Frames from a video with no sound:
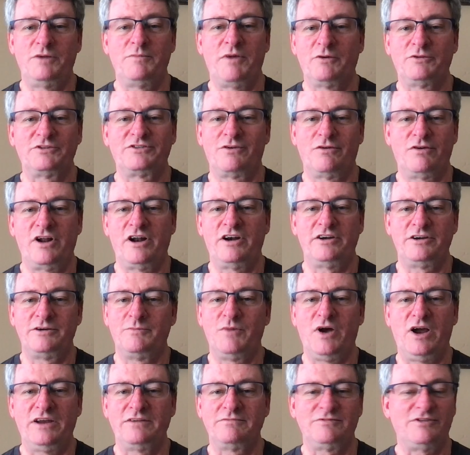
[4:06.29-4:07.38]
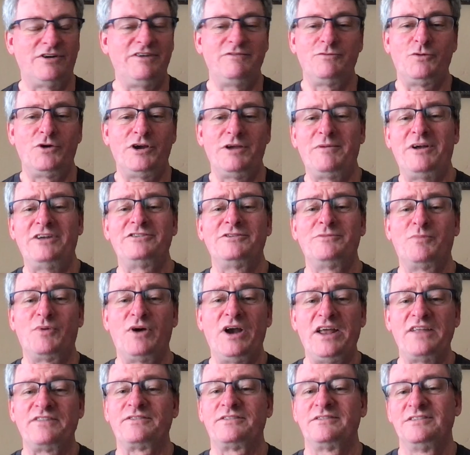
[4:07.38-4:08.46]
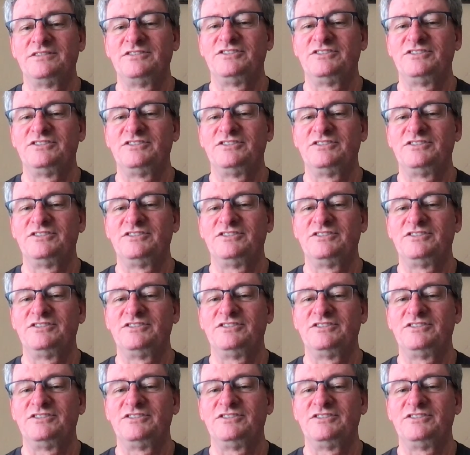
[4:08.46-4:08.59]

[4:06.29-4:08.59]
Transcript: about what's going on in your mind. Don't even worry about your breath.